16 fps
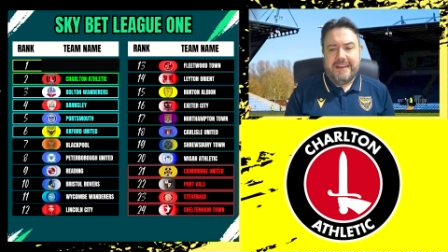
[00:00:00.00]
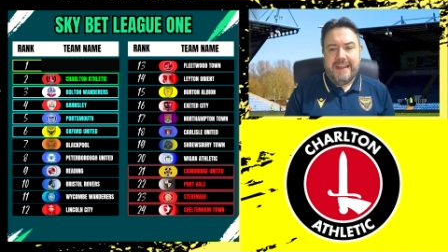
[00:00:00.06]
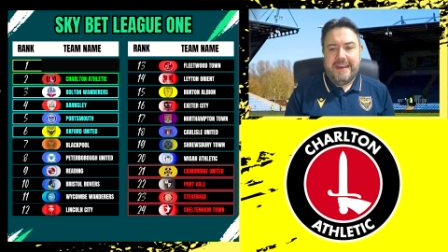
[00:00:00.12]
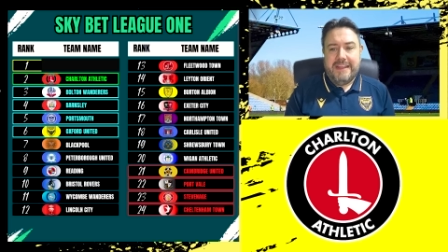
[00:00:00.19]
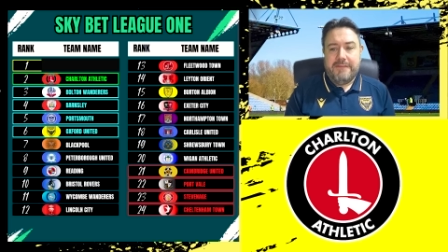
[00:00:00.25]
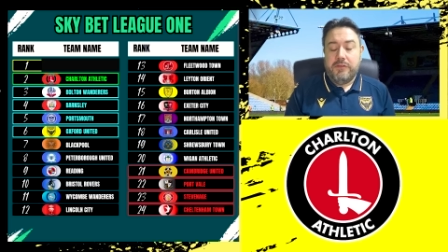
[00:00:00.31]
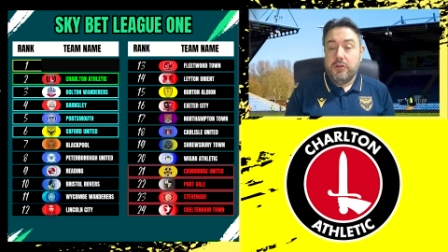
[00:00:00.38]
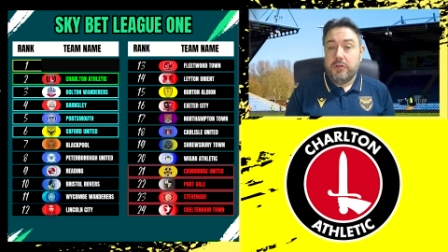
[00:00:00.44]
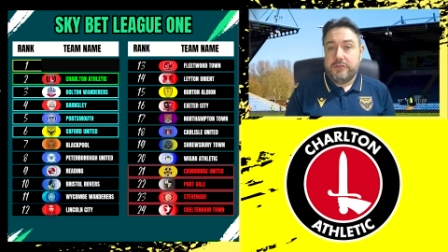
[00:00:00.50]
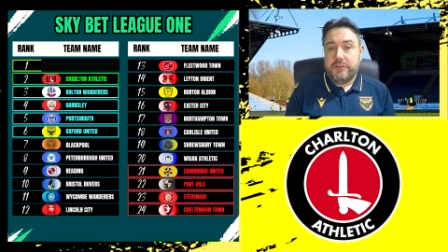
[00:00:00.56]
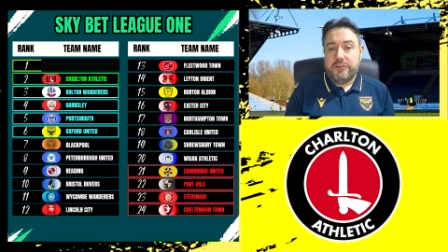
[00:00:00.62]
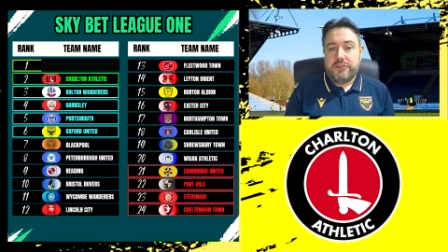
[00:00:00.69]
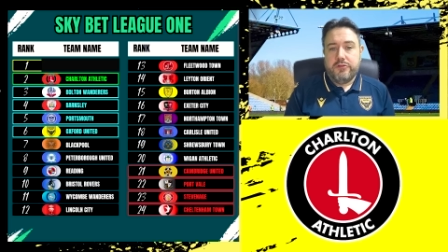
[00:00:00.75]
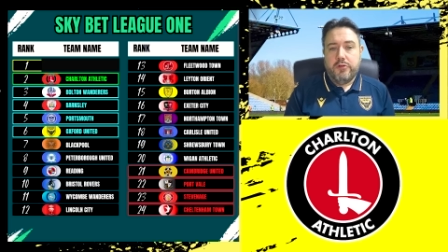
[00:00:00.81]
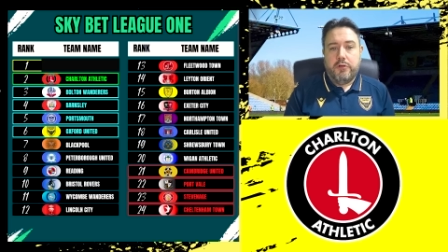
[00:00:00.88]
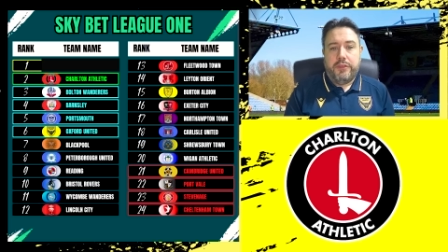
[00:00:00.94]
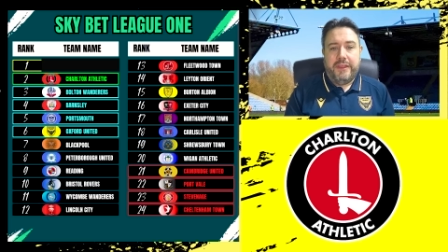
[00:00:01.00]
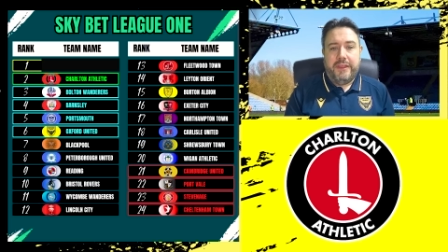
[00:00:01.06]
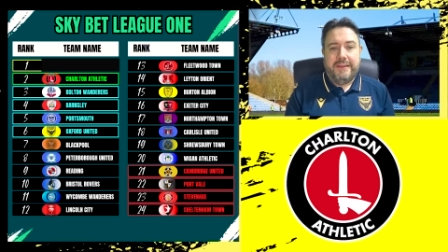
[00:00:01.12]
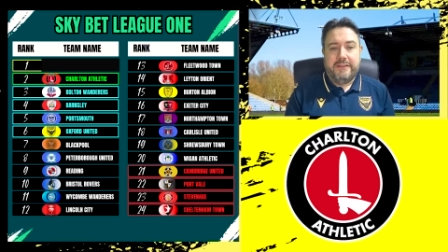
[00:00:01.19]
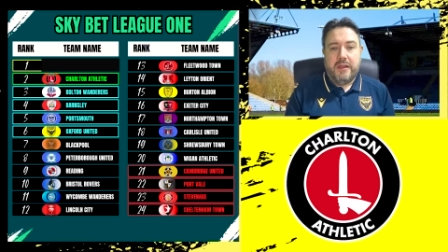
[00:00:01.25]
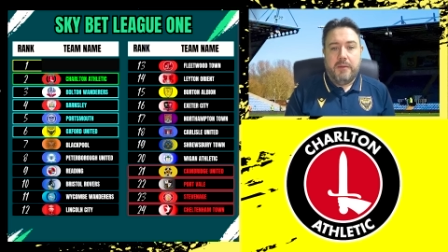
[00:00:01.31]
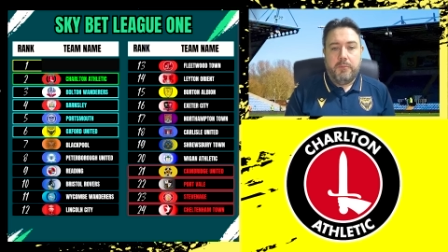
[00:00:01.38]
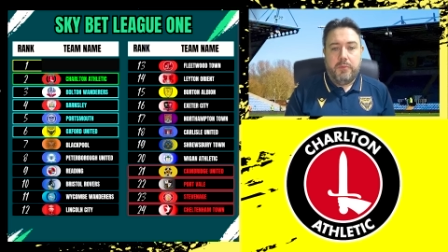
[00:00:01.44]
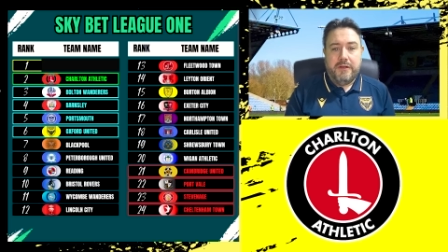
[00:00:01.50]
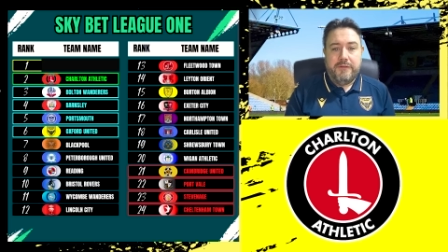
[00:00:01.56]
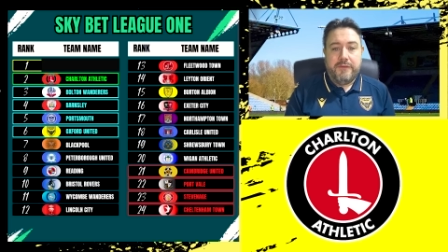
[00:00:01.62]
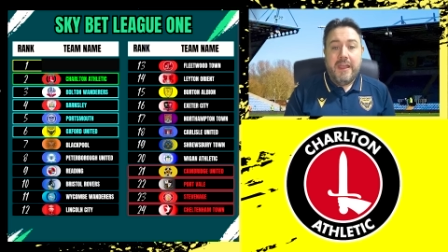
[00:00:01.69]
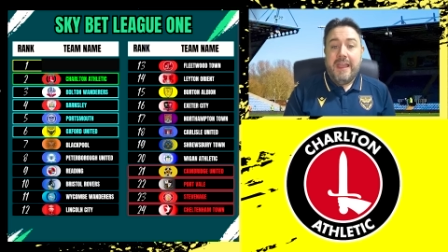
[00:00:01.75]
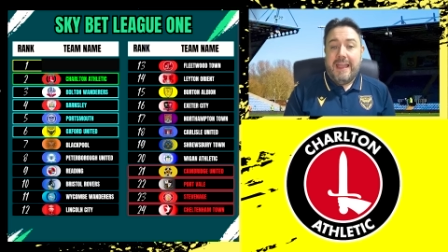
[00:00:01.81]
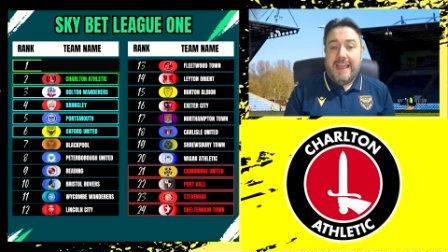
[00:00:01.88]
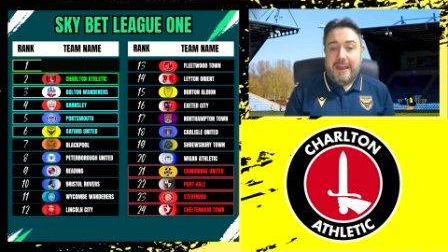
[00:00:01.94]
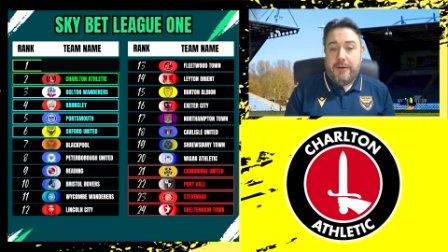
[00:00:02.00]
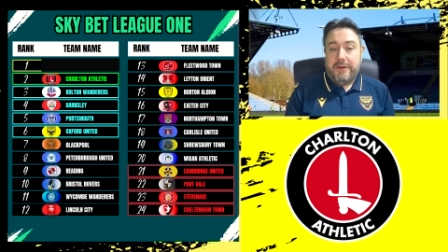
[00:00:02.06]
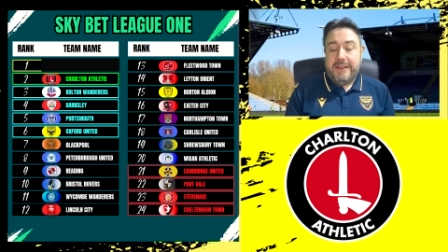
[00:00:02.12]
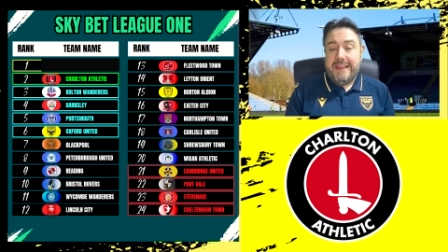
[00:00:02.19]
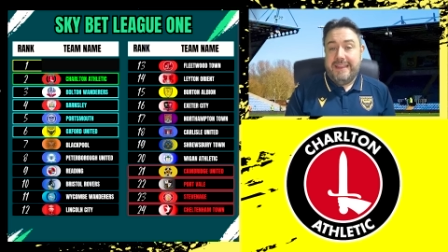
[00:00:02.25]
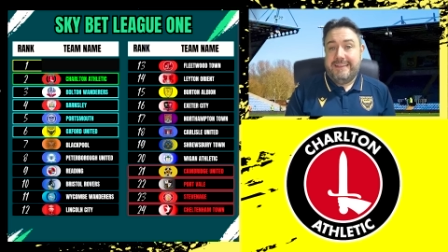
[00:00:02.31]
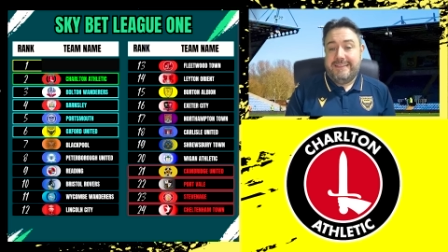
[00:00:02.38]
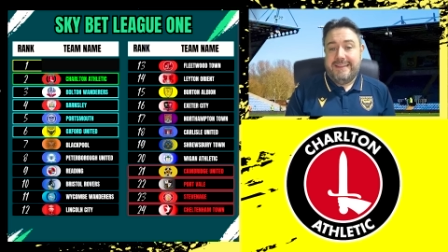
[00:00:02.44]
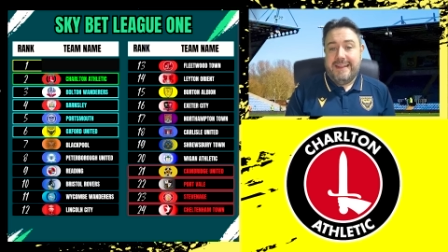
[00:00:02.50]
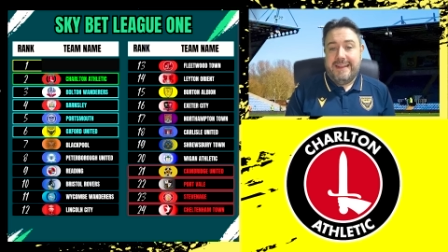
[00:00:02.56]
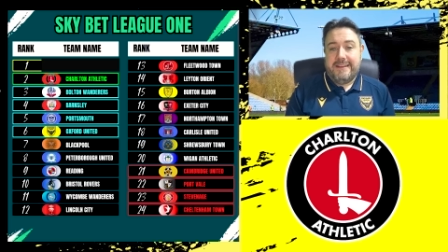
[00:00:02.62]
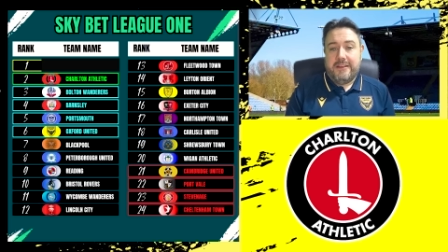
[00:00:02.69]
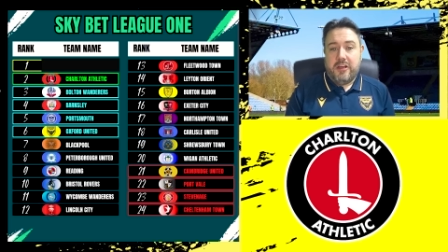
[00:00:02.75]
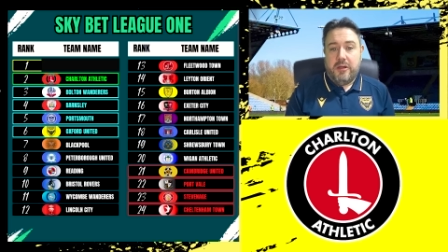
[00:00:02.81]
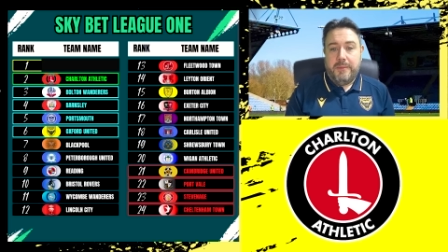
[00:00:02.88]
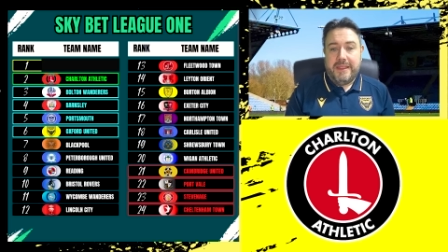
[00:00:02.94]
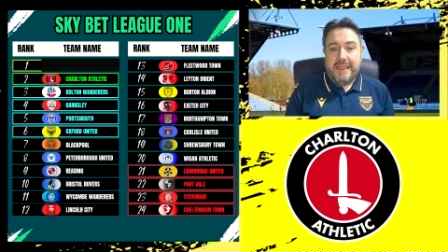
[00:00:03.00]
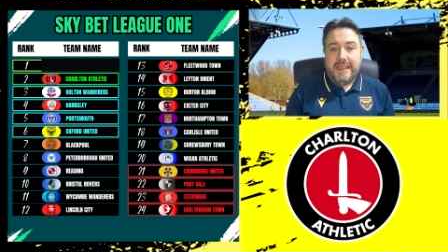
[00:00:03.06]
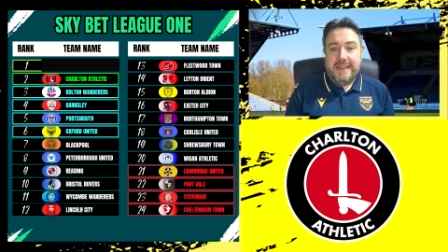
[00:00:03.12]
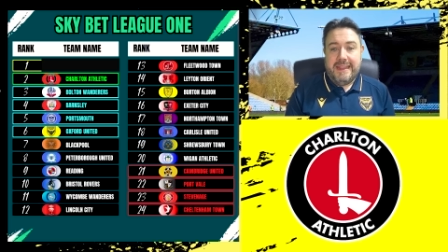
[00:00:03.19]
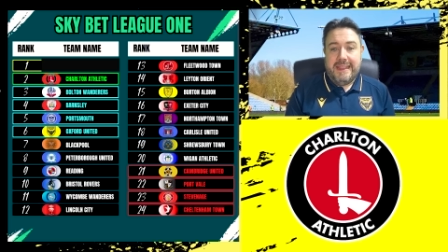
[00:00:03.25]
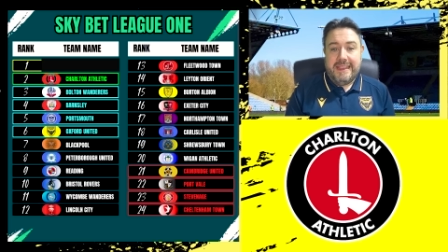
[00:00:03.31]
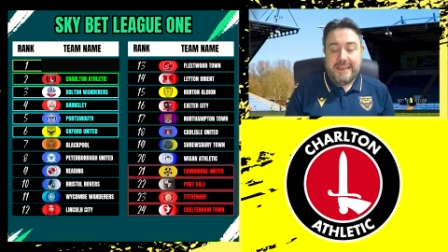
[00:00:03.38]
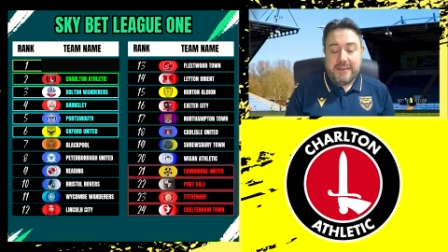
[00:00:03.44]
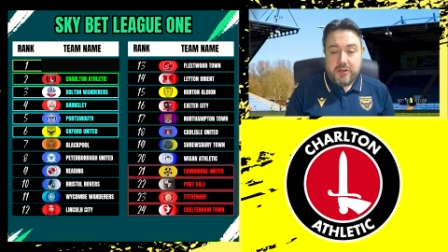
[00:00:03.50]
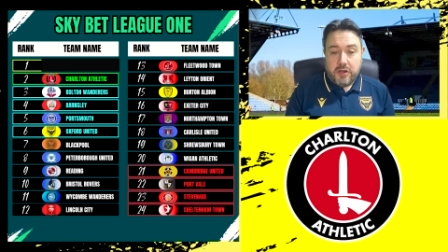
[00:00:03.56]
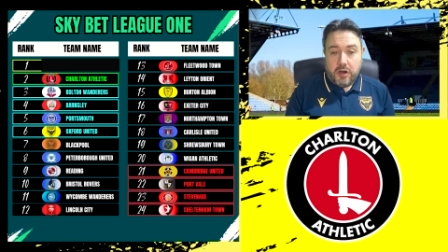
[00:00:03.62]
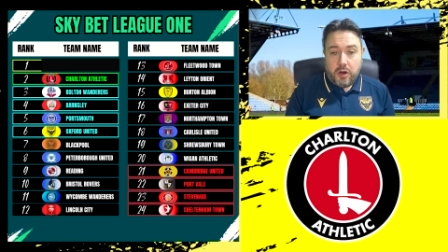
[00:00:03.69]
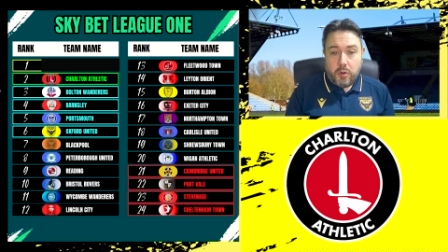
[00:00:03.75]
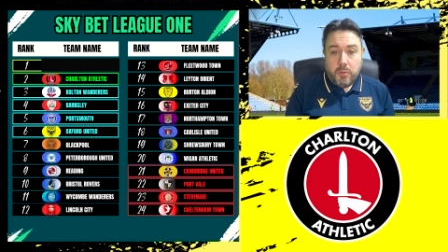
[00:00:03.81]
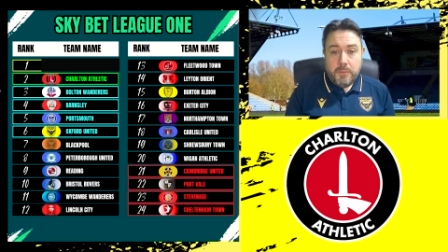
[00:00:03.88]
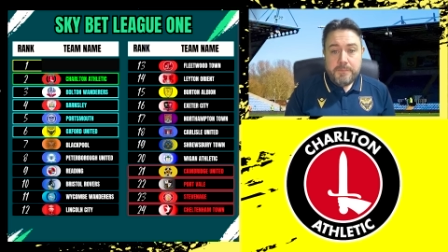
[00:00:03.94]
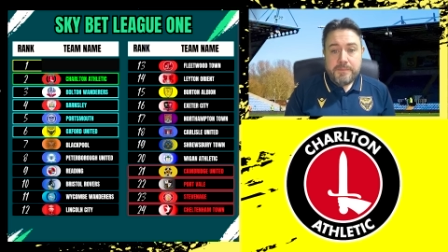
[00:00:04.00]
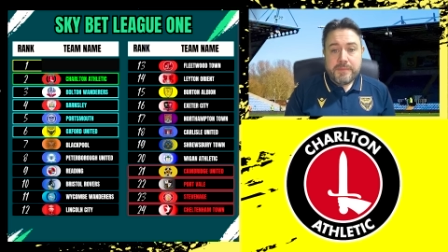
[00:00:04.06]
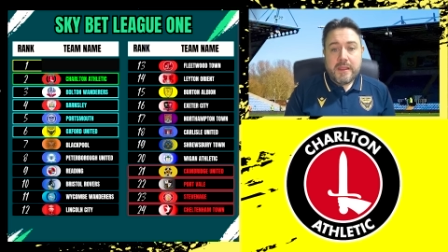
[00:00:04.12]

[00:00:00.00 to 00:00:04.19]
and they've looked to shore things up with Harry Isted coming in goal.